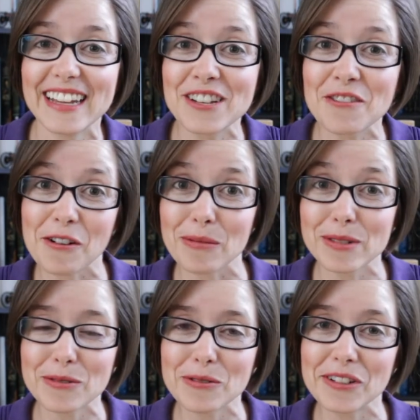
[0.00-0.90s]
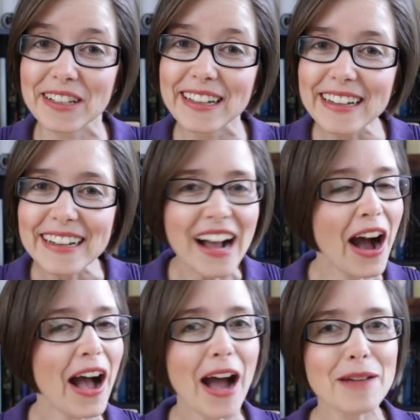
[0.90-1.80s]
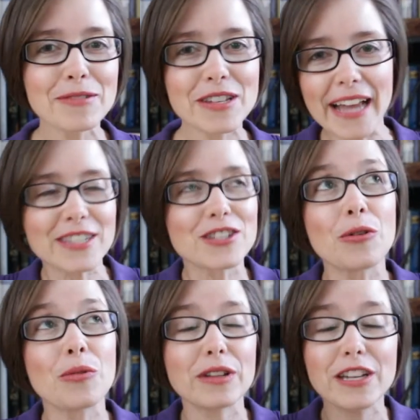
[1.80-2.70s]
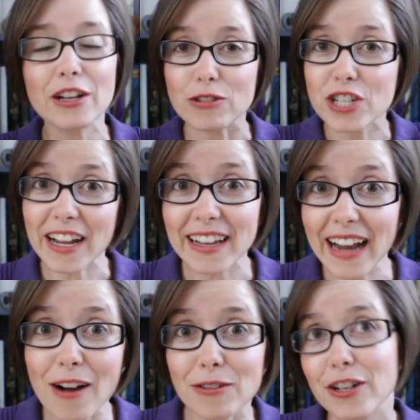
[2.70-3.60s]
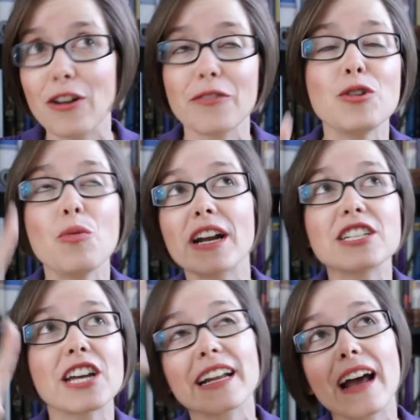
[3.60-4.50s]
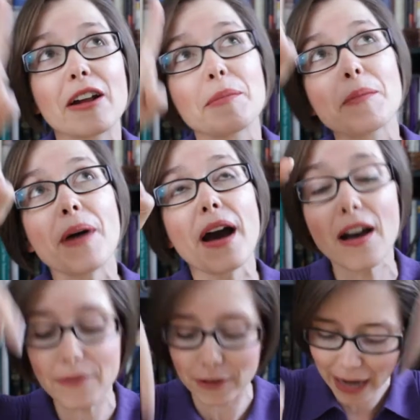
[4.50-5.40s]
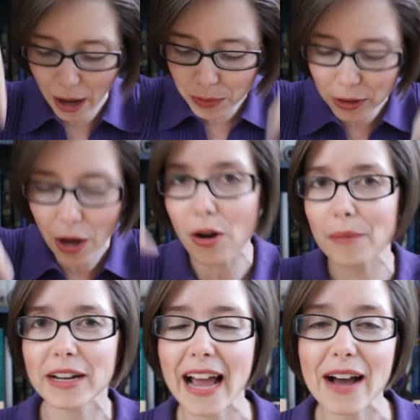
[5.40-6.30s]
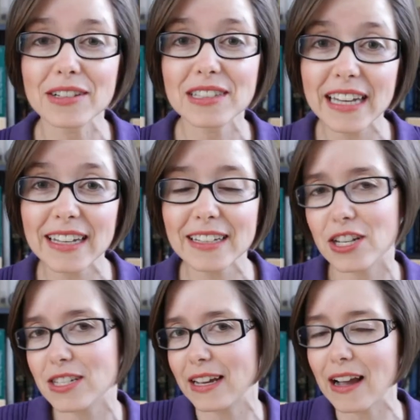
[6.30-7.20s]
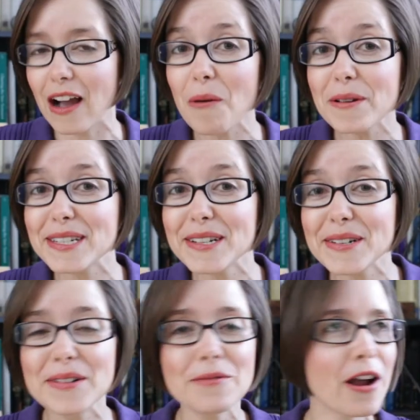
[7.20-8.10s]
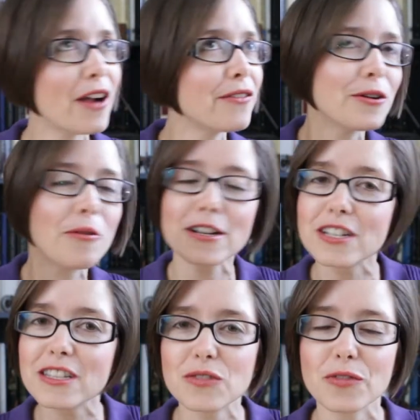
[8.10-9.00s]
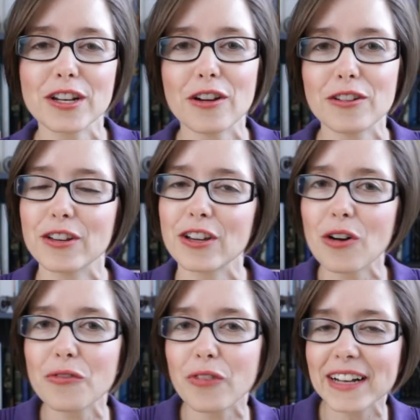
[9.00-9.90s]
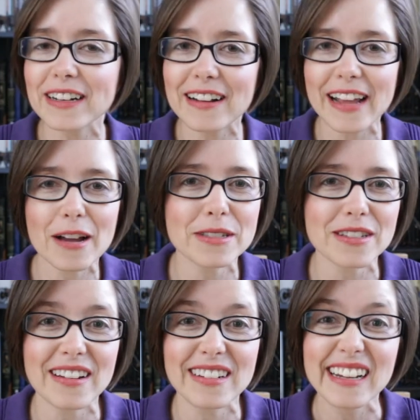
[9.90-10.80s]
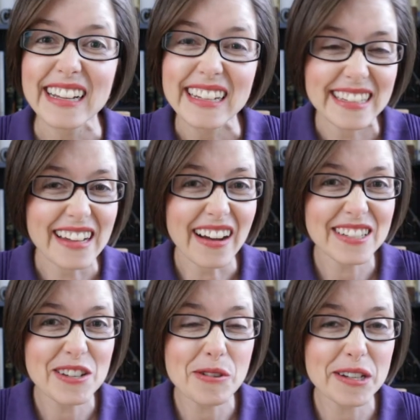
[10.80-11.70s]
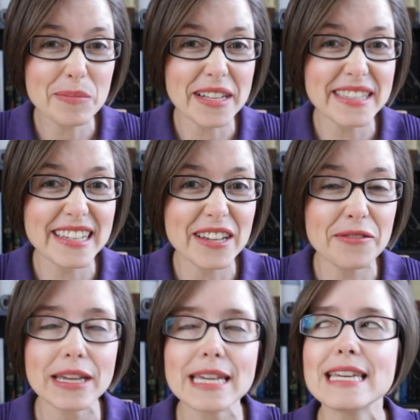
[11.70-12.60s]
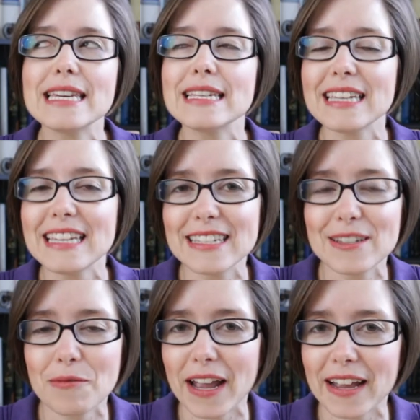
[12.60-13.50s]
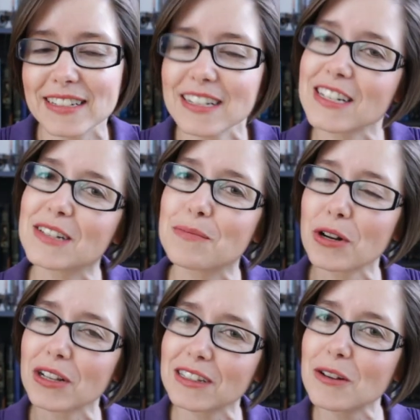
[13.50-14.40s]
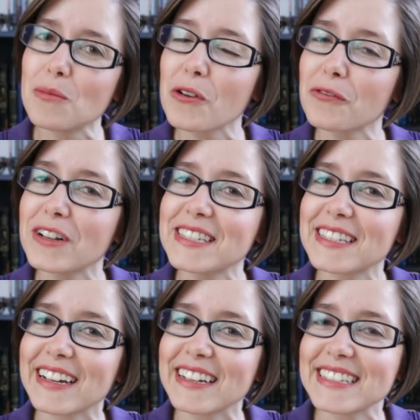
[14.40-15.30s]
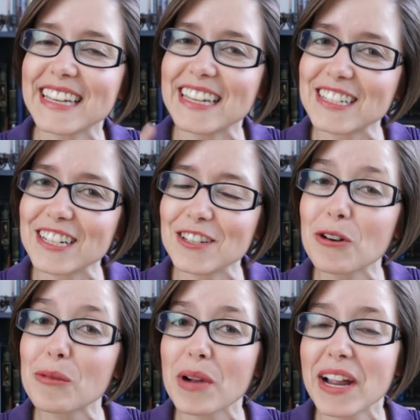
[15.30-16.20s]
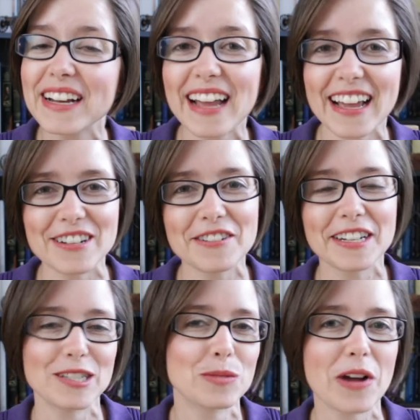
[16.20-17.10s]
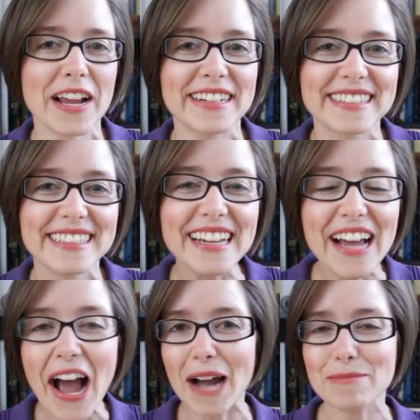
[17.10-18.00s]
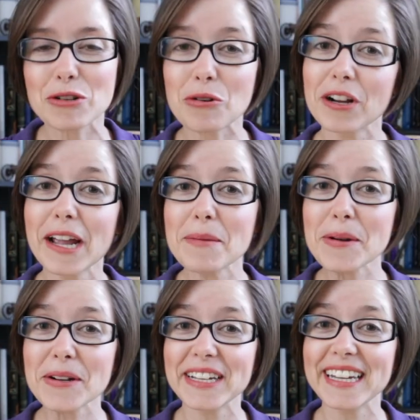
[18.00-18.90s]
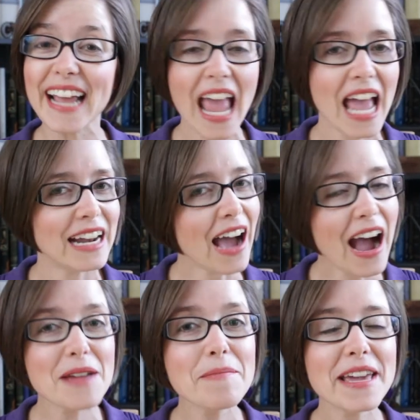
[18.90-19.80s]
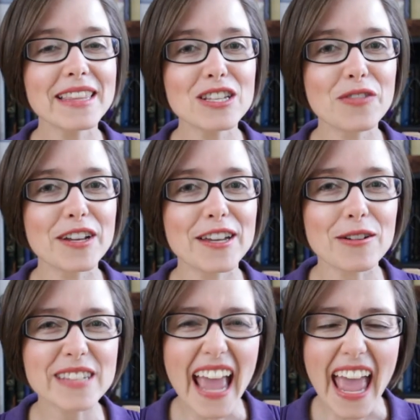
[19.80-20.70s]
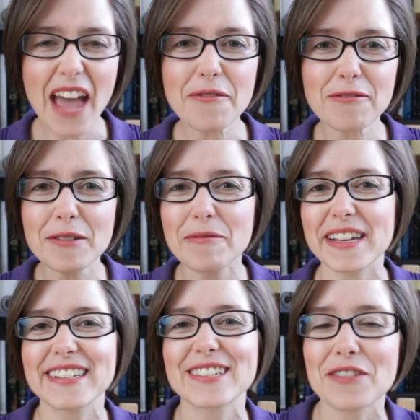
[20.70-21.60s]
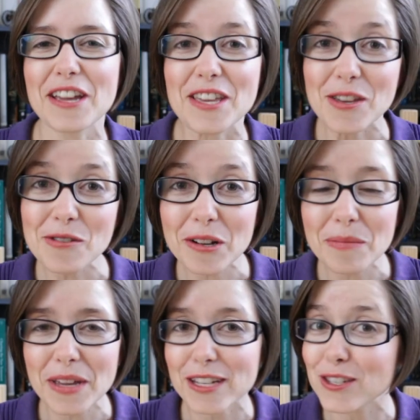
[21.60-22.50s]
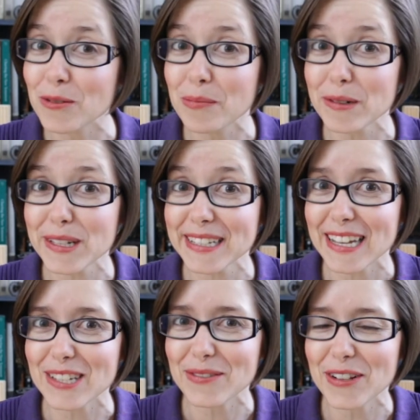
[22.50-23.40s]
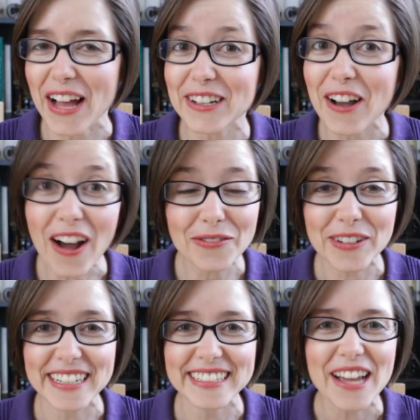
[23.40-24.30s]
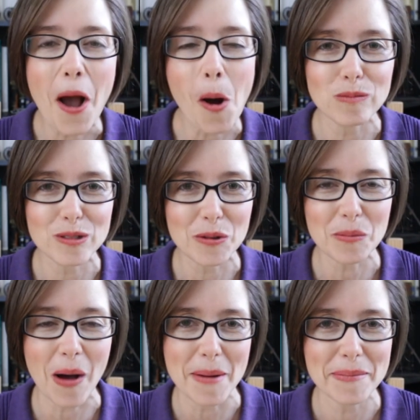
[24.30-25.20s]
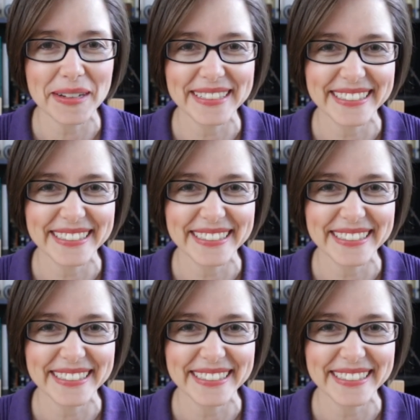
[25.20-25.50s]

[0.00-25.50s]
in your homeschool. So check it out. If you want to check it out up above or down below, I'm going to have a link, just like I always do. Wherever you're watching this video, you can go find it on Amazon. Not too expensive, easy way to just put a little more fun science into your brain and your kid's brain. I'm ToriAnn Perkey, and I make these videos every week so that you can be a super successful and confident homeschool mom.